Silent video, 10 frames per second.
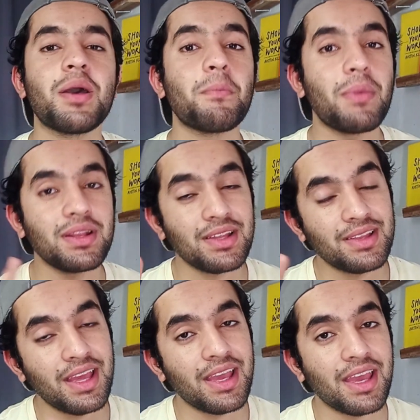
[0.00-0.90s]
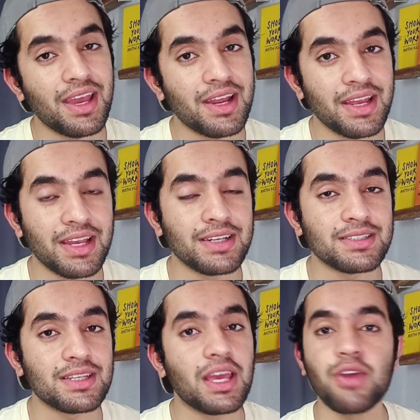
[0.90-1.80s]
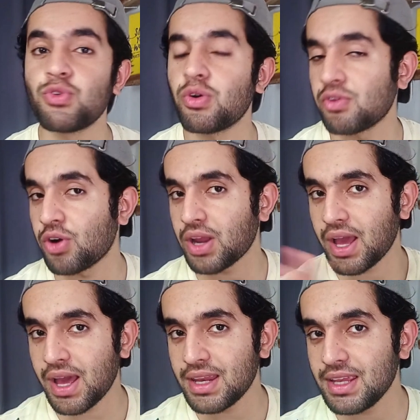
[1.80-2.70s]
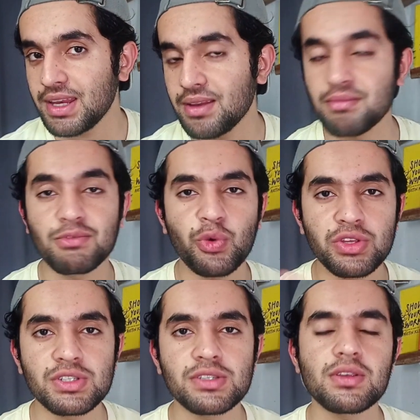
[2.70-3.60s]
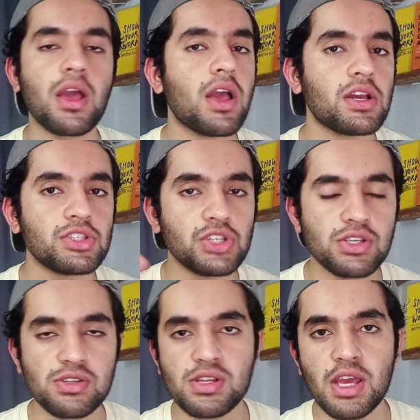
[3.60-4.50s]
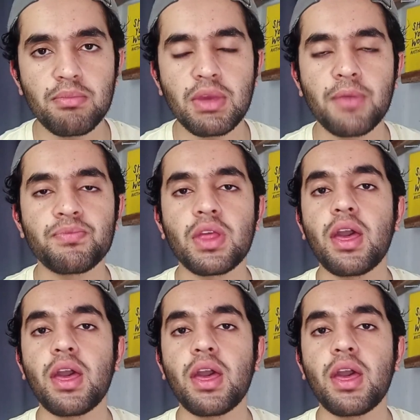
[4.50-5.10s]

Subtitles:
But the thing here is, if you have got any questions, just DM me,